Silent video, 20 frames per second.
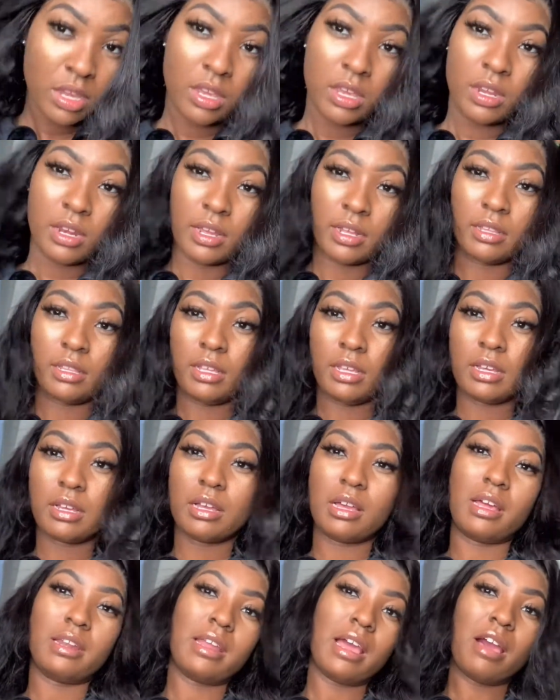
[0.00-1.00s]
And
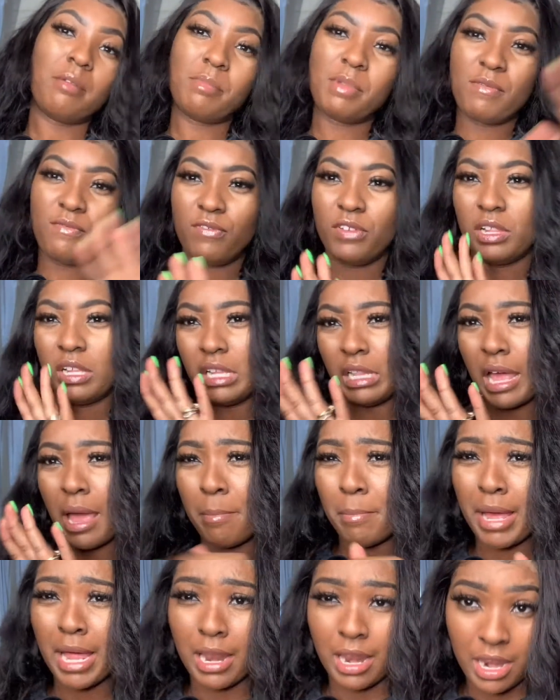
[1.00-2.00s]
I've been feeling like
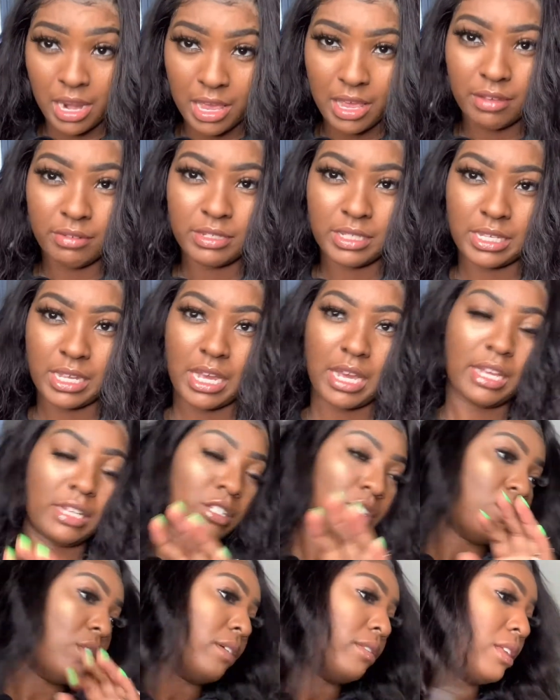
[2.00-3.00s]
my left side,
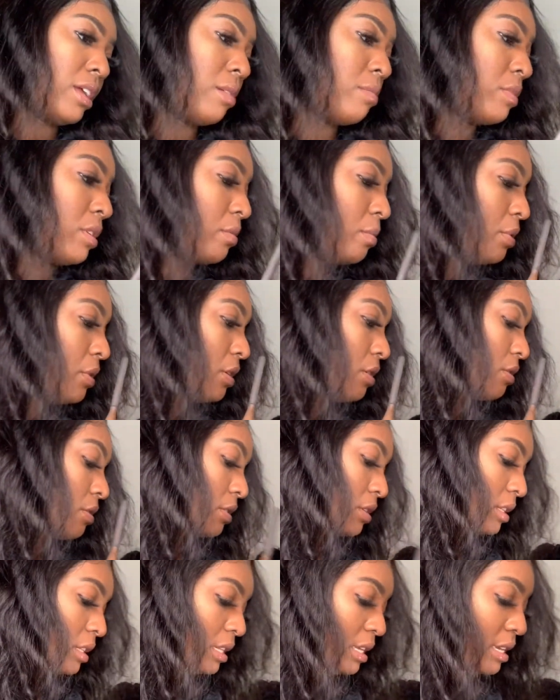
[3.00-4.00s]
so I think I'm gonna put it on
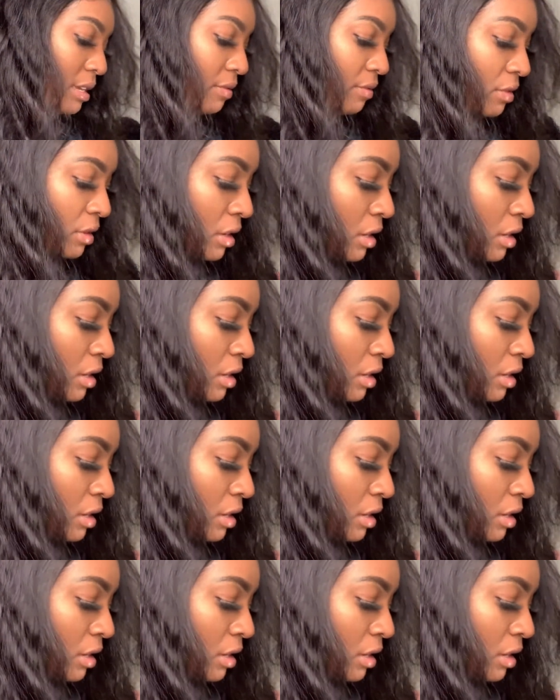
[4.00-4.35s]
the left.